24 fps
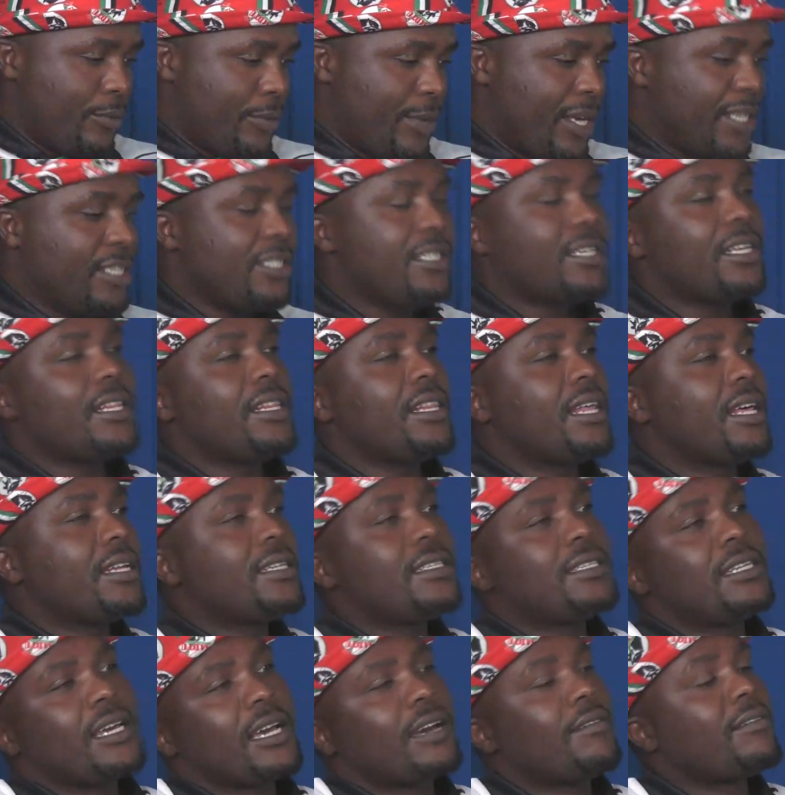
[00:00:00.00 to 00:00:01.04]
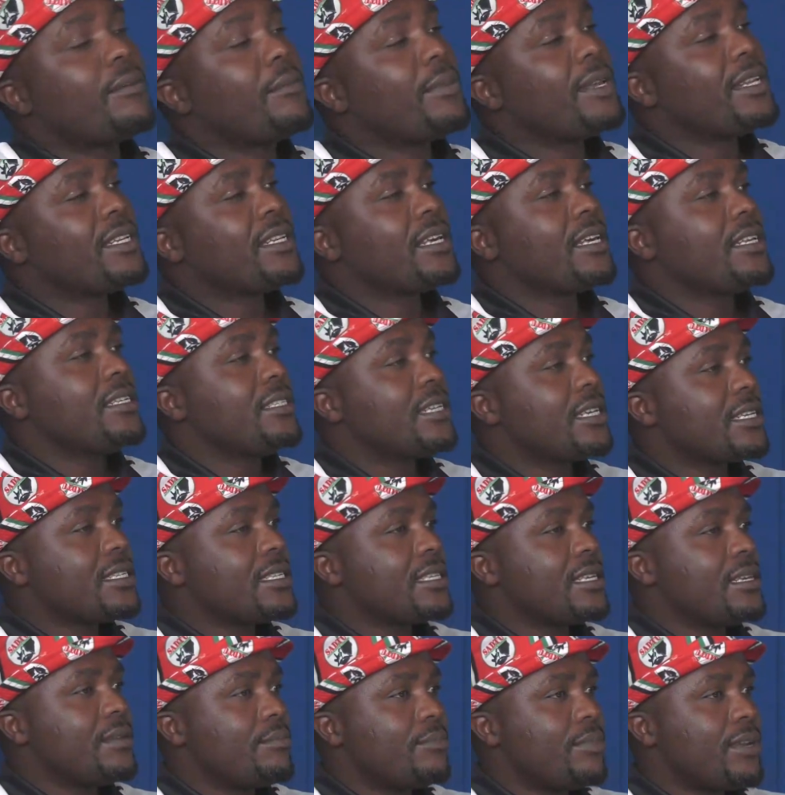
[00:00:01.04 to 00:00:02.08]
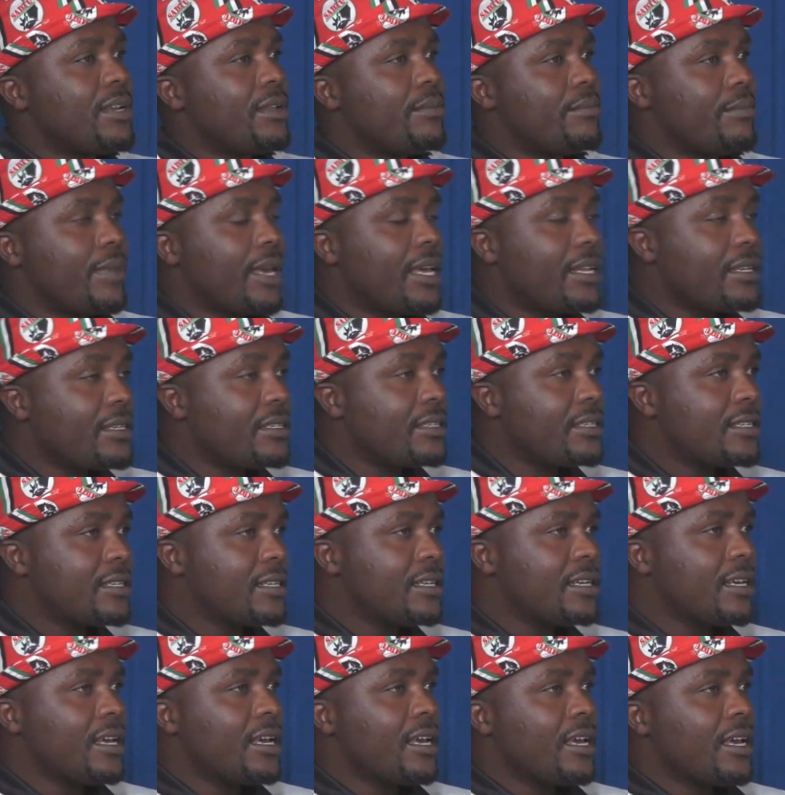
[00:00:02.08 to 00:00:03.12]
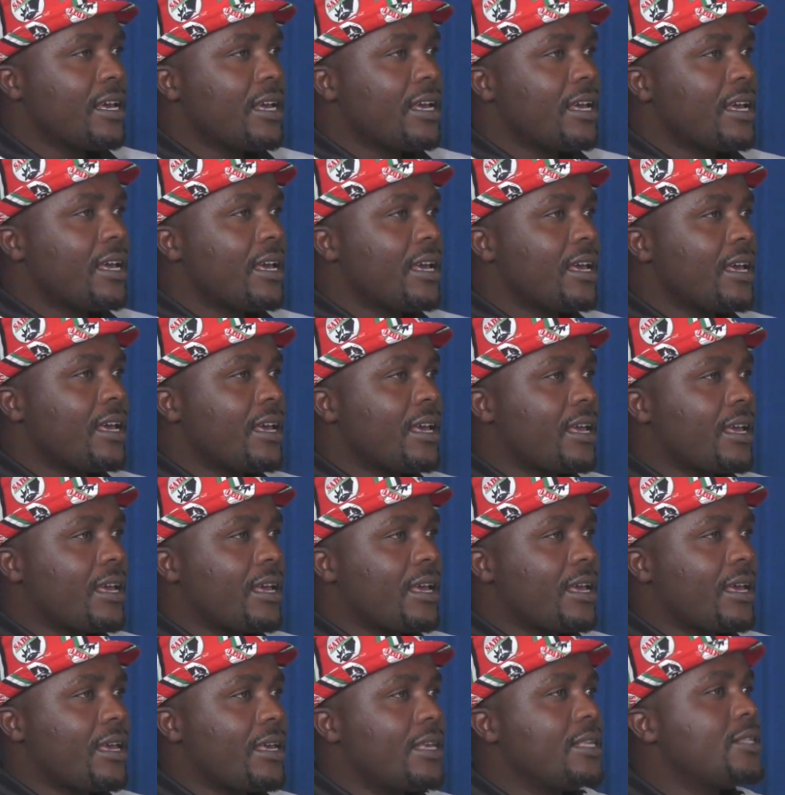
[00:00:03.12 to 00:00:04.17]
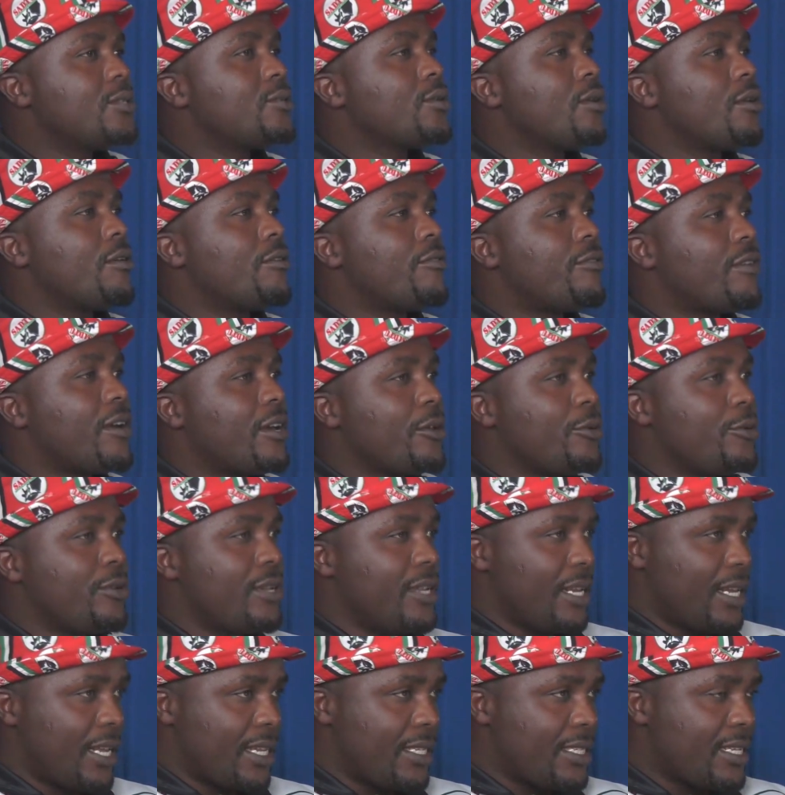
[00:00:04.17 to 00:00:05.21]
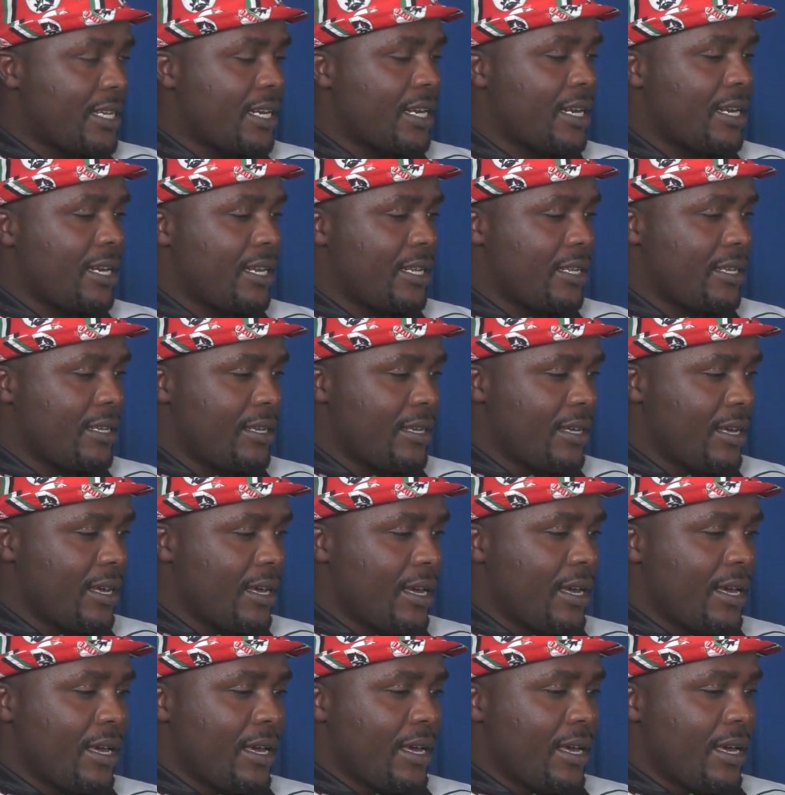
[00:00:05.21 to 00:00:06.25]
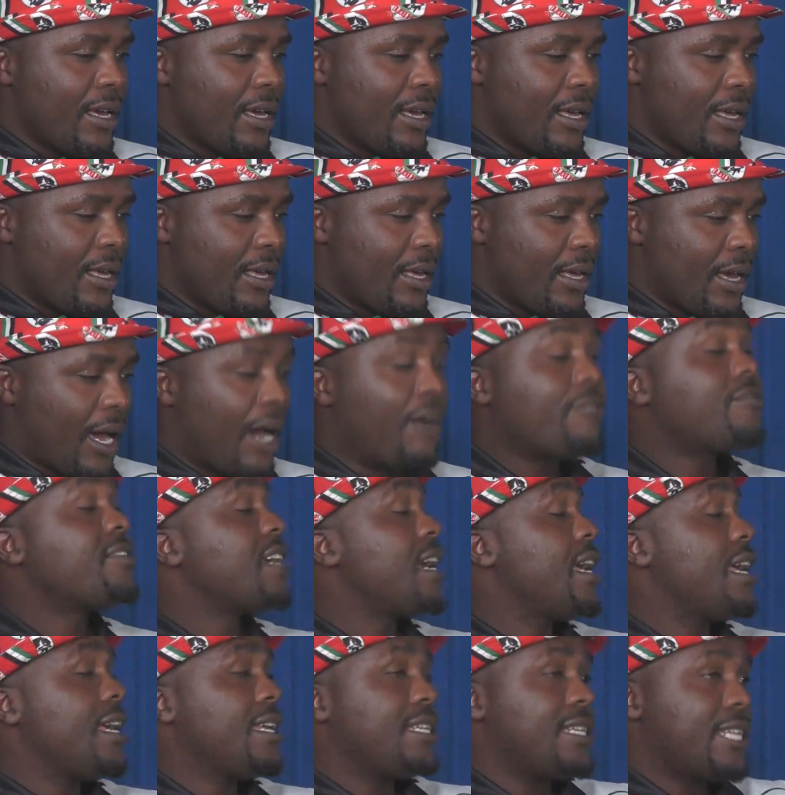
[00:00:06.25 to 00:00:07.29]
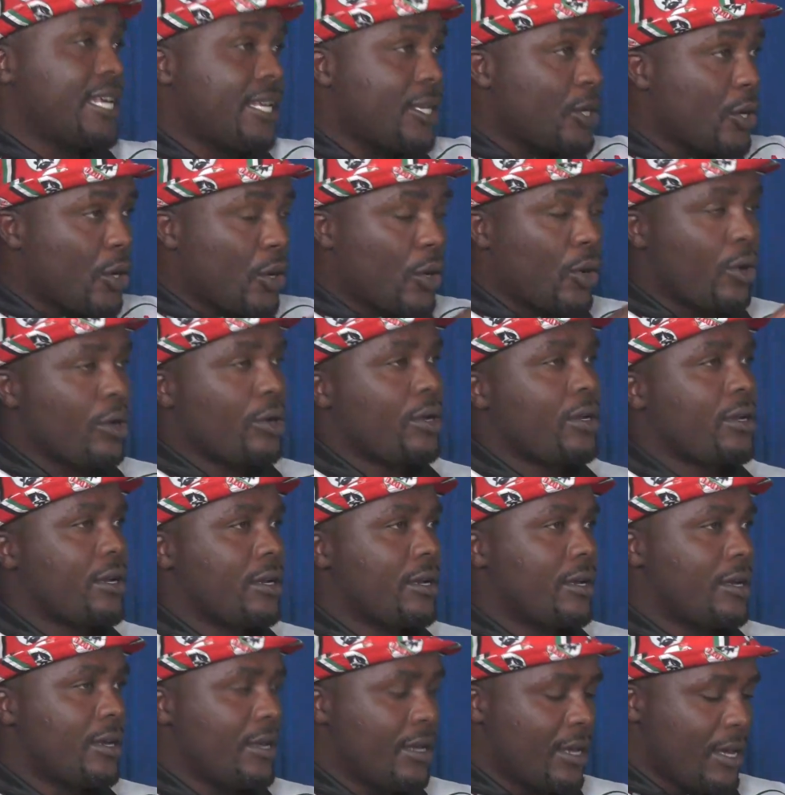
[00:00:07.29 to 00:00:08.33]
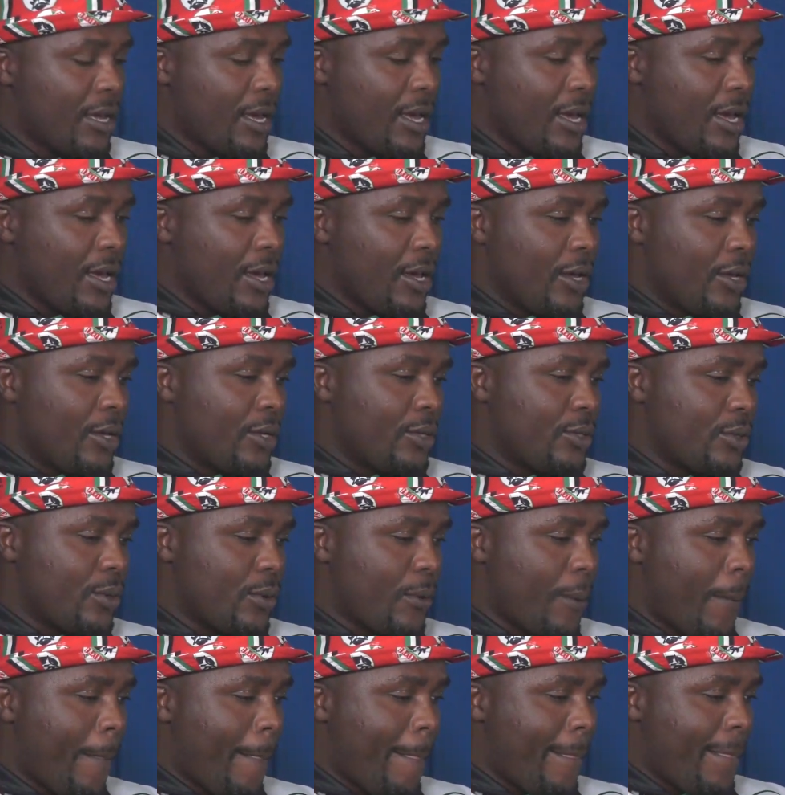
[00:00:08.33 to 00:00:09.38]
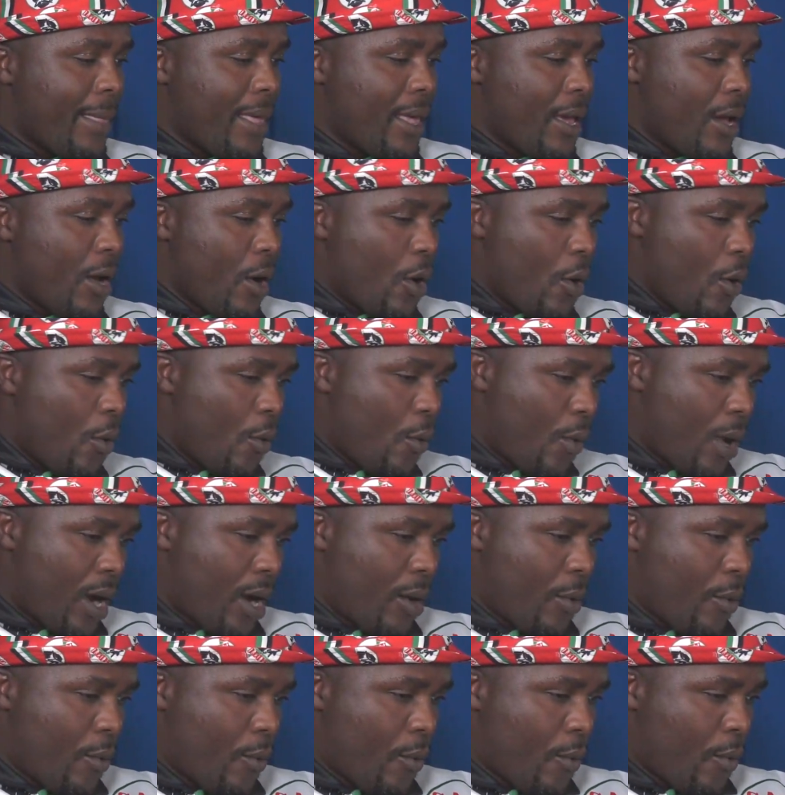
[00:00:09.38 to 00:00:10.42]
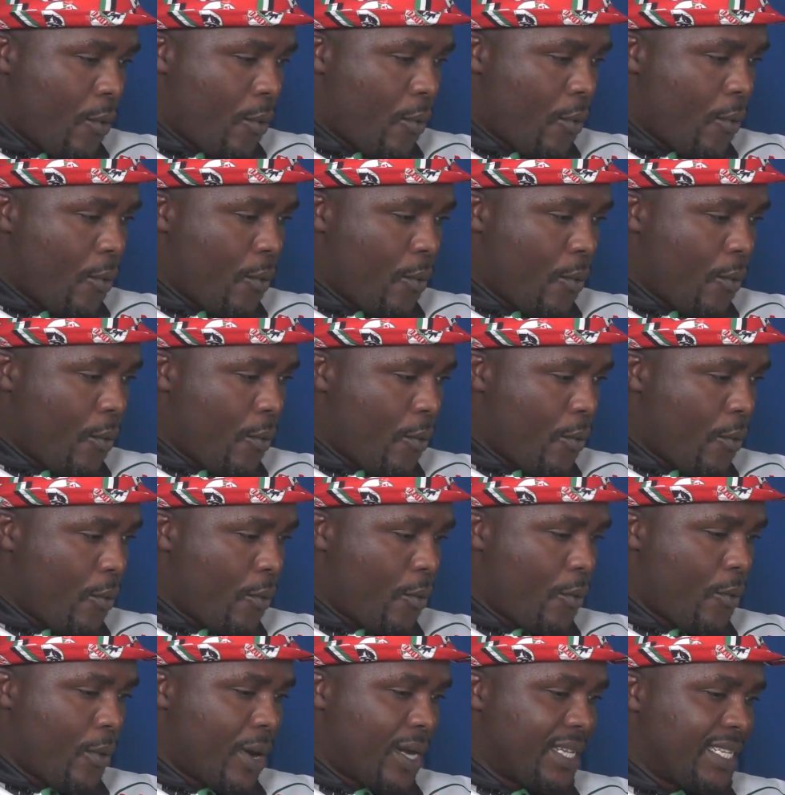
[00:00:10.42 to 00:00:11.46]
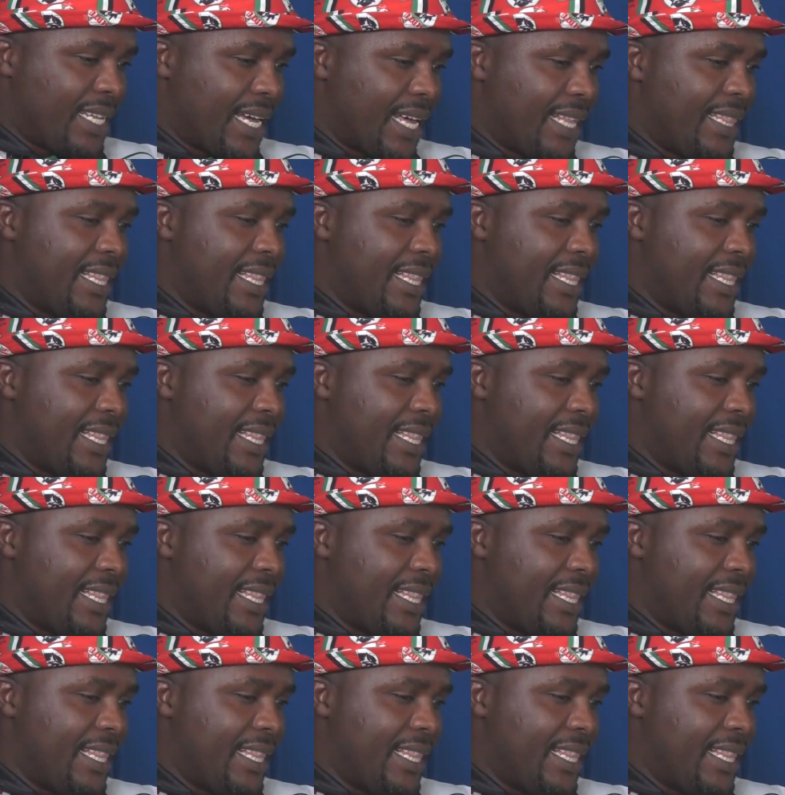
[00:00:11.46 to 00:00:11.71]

mentioned that the government can just implement its offer unilaterally after a deadlock. So what are